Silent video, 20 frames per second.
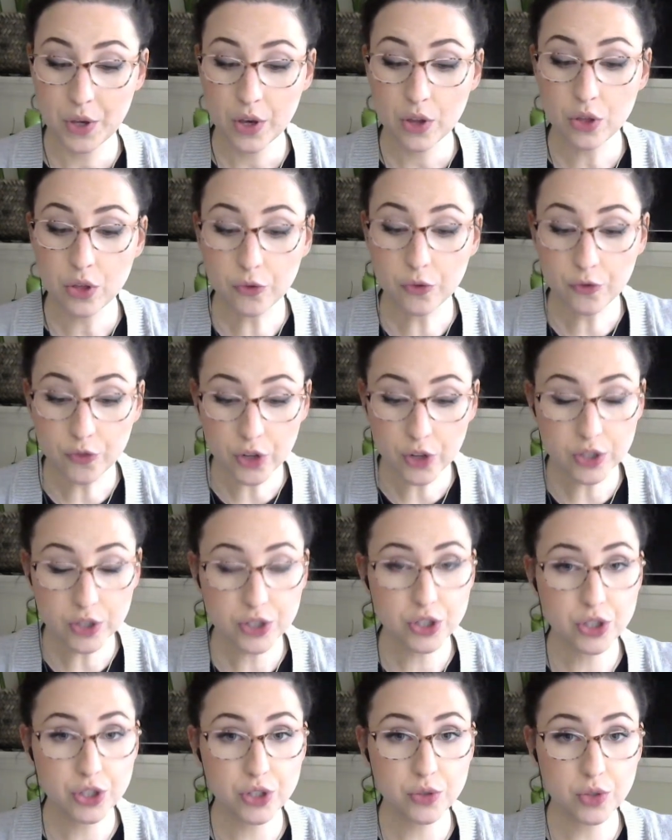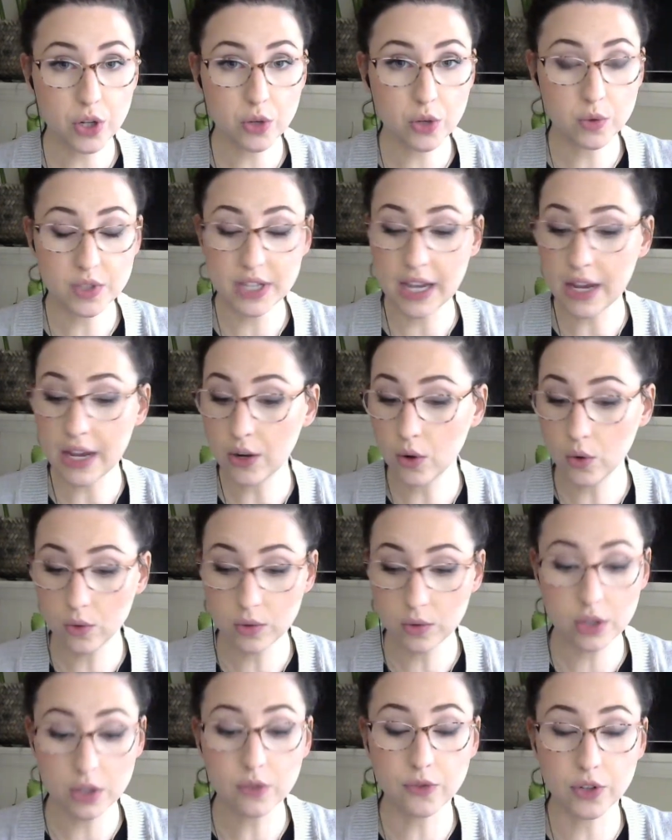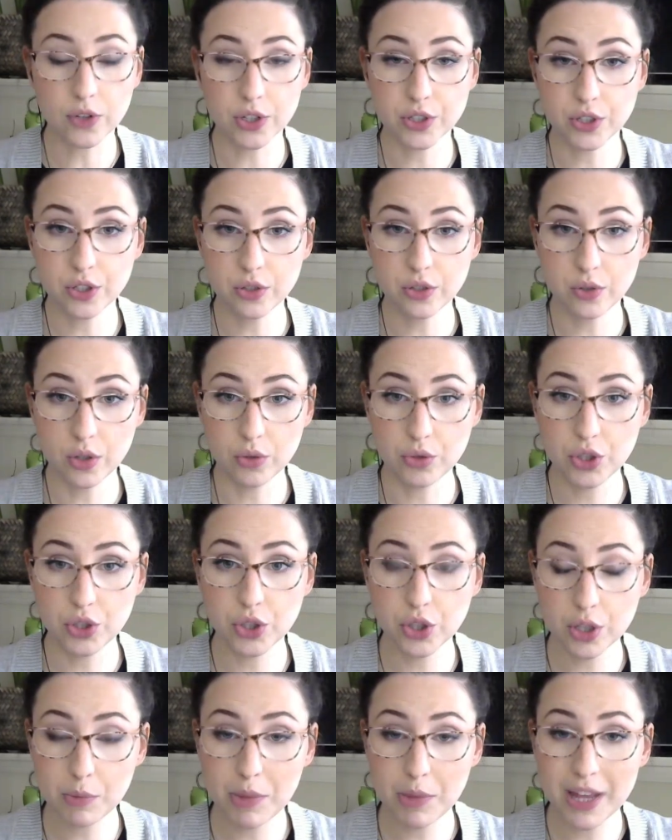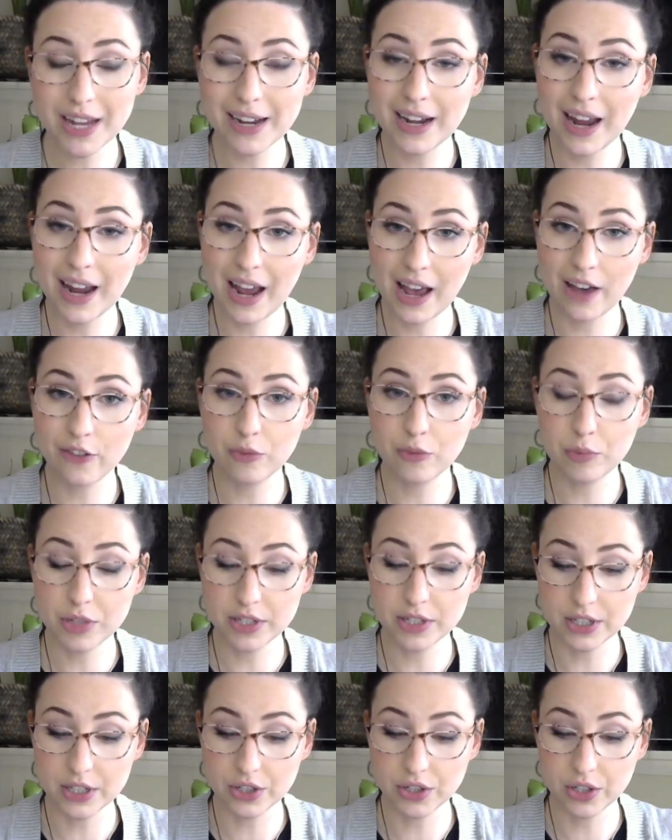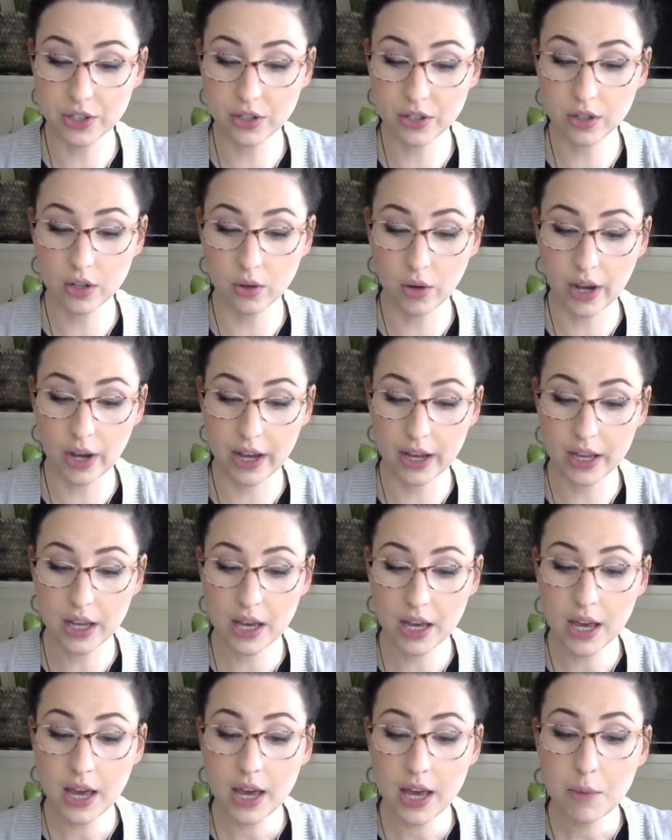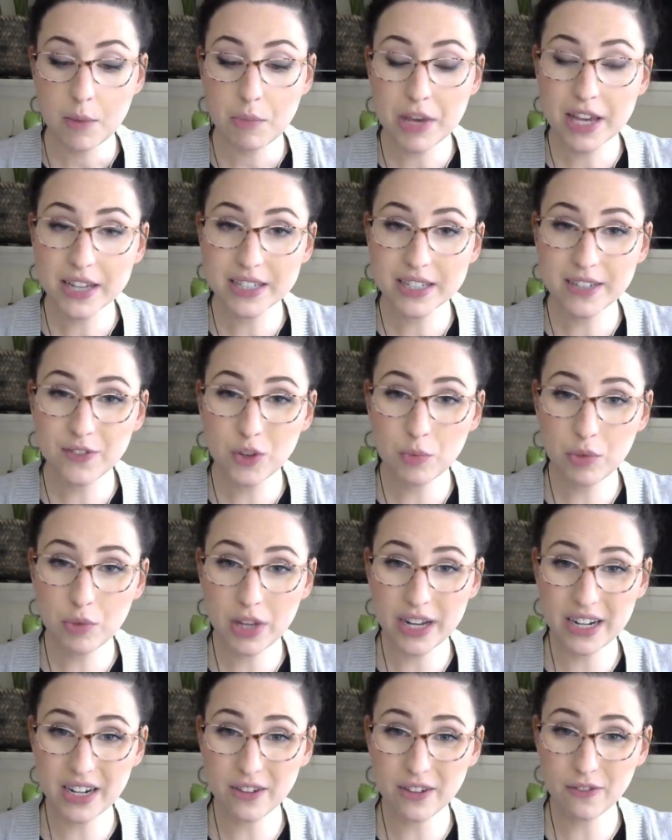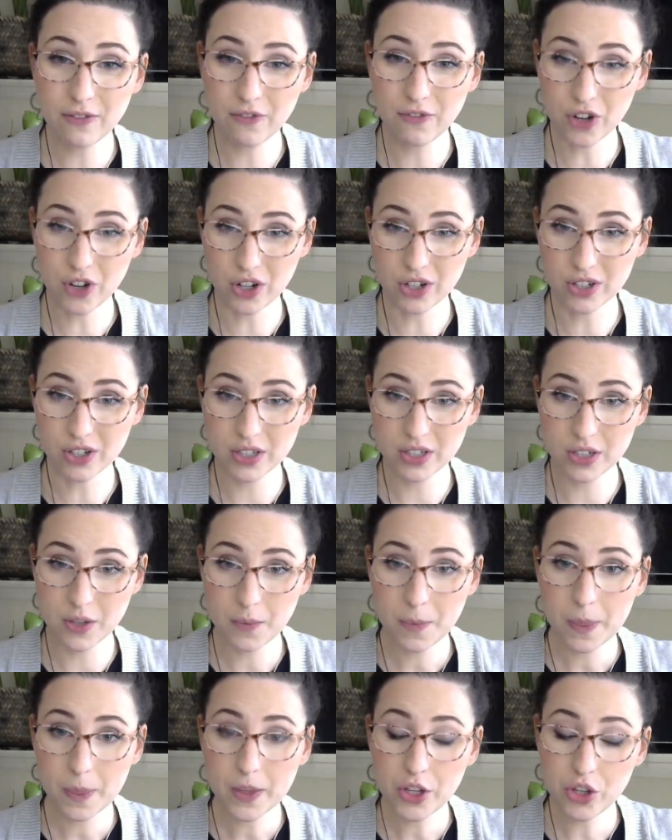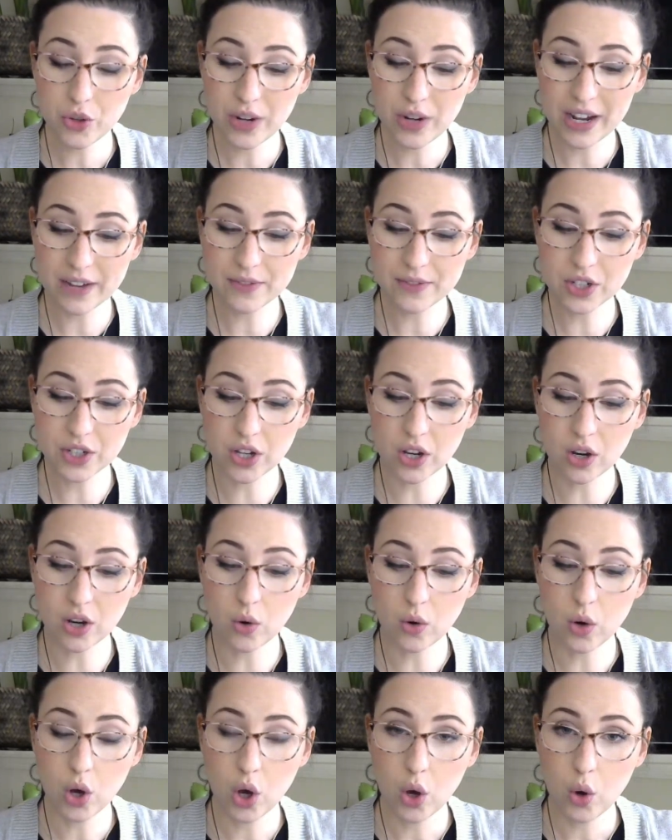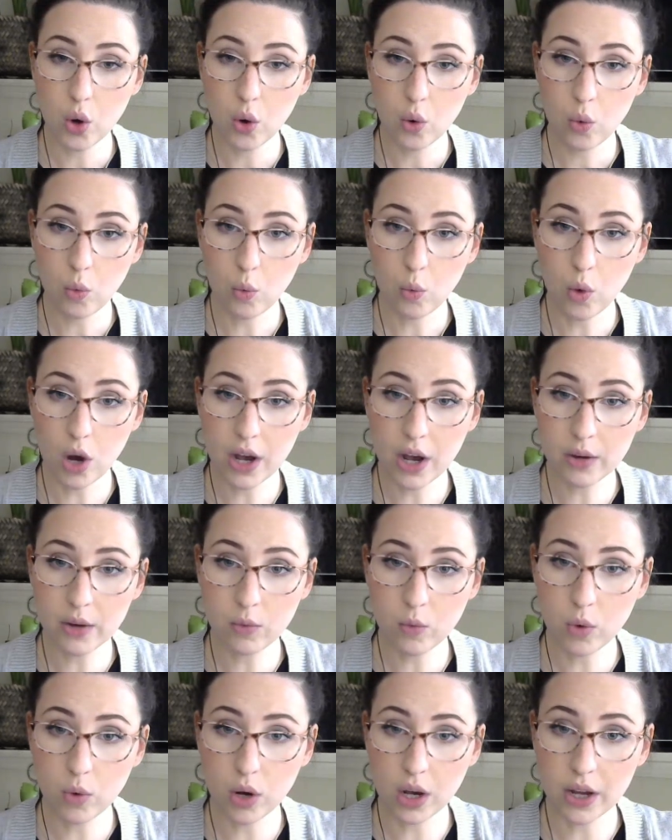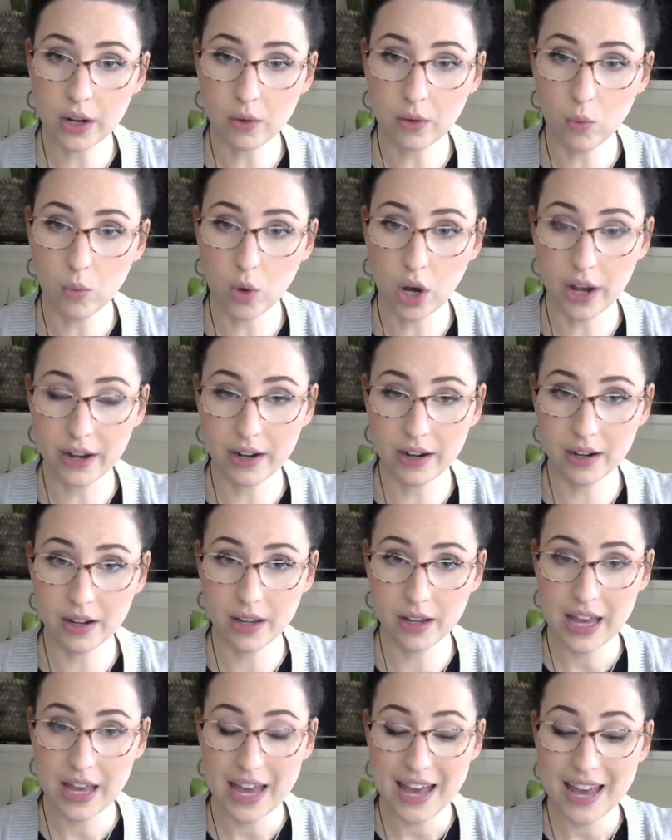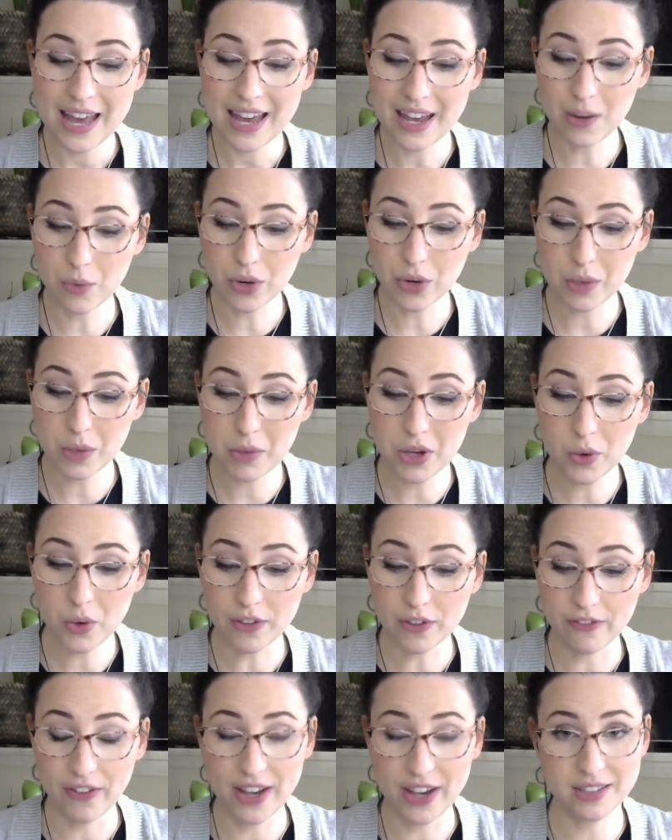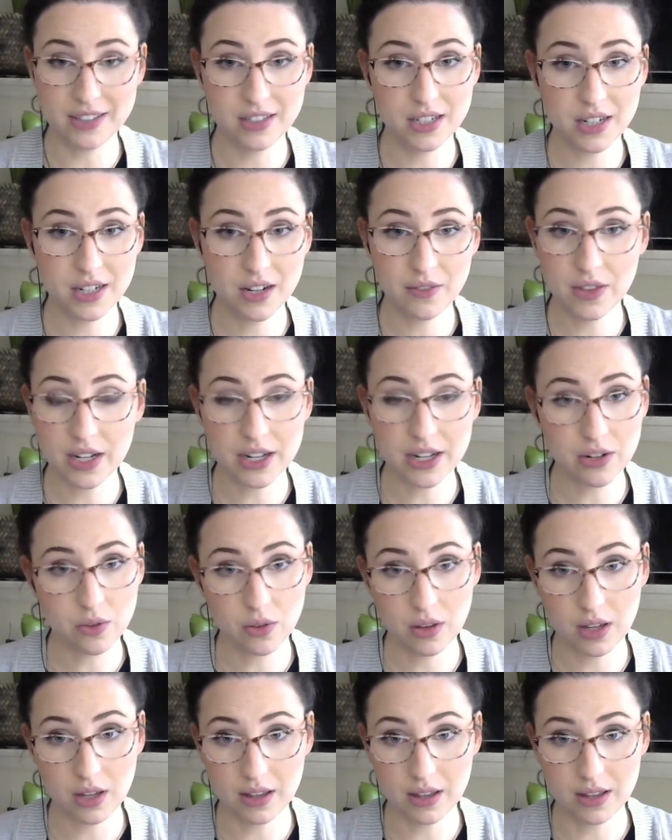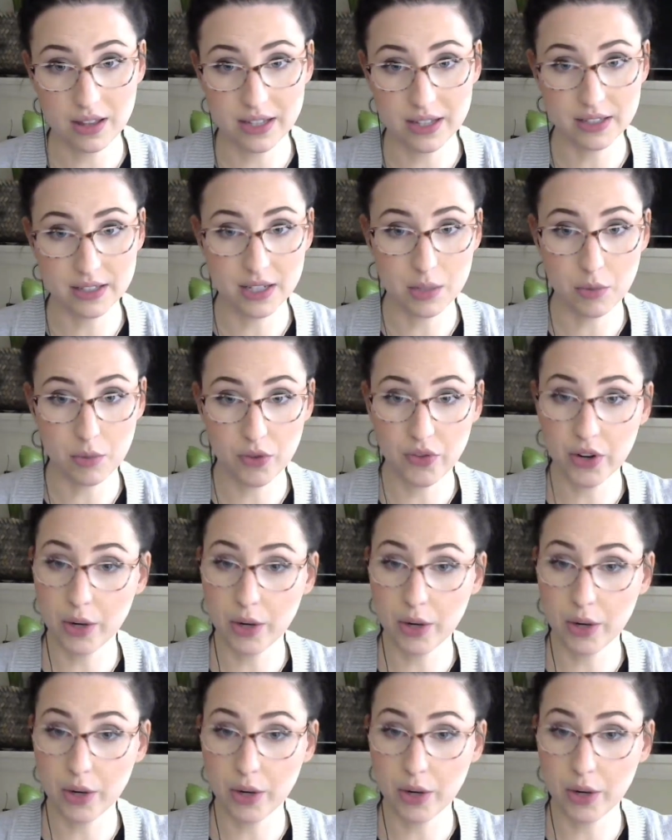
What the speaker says: The first 2 notes, and only the first 2 notes, you're going to play in half position, okay? Because if you played it in first, you'd have to go 1, 1, 1. And we're going to be going fast enough that I don't think that that's going to be very